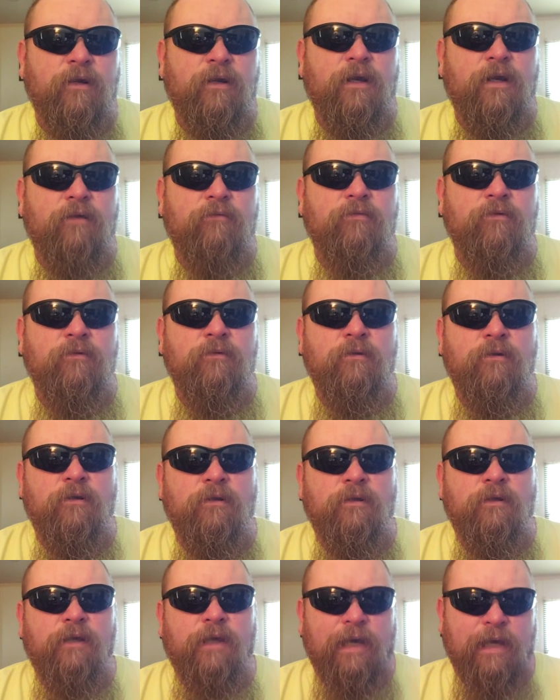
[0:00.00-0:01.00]
ever
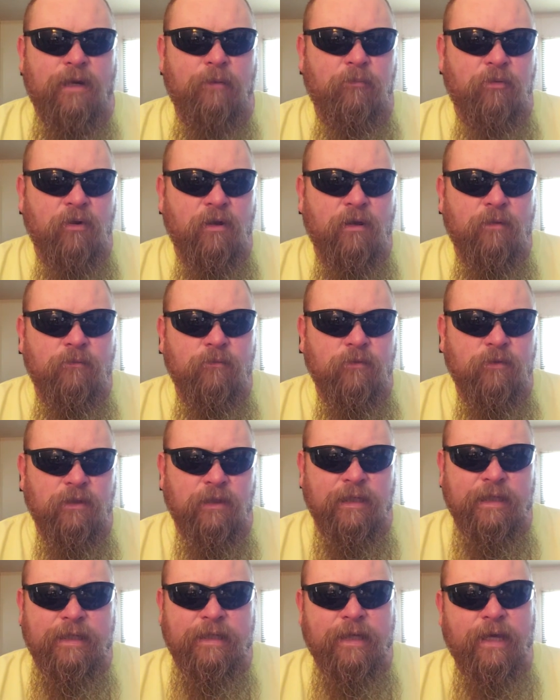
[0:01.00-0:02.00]
had a problem with
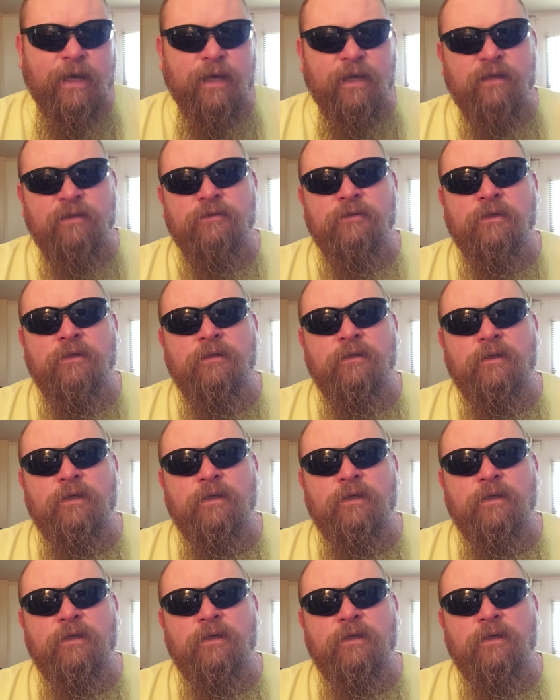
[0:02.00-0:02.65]
Lee dies,